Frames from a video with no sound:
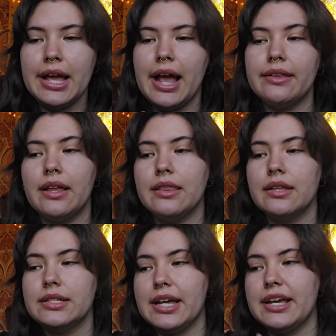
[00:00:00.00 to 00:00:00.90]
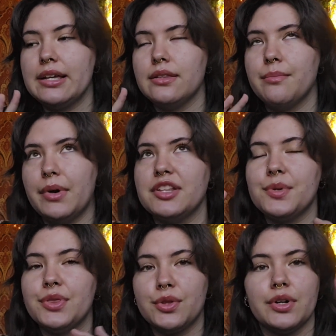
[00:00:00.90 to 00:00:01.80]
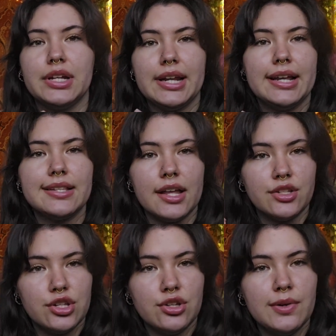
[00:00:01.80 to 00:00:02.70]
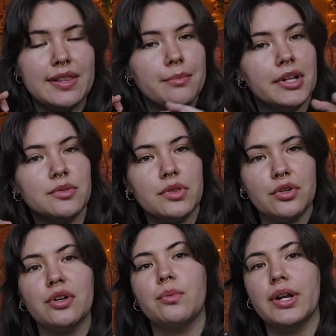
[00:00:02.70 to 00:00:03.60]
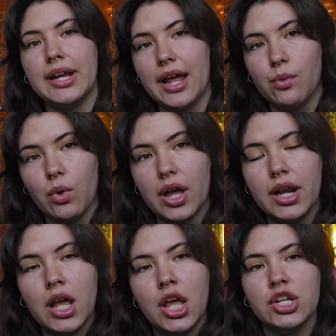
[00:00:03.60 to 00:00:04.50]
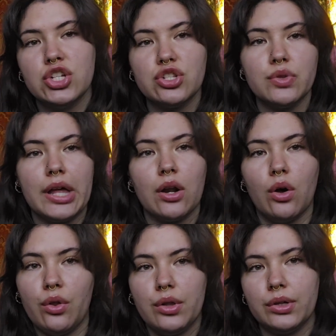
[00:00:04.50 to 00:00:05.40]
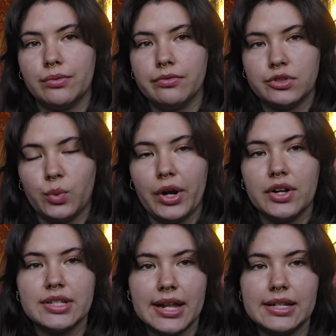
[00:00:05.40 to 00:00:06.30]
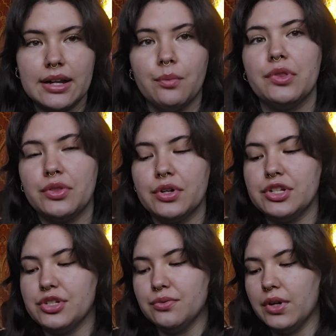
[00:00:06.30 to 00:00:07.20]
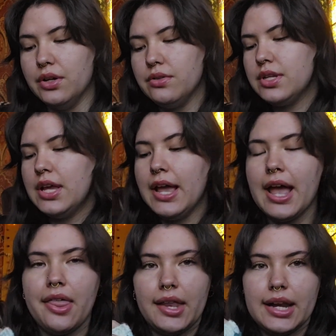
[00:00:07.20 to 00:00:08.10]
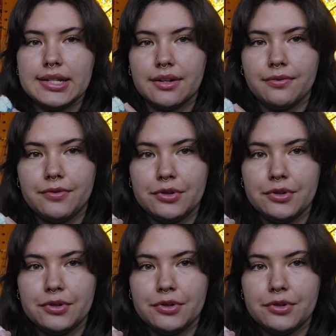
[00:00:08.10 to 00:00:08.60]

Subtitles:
and then the months with 30 days had 2, and the months with 31 had 1, just so that all the squares ended up with 32 rows. And then I did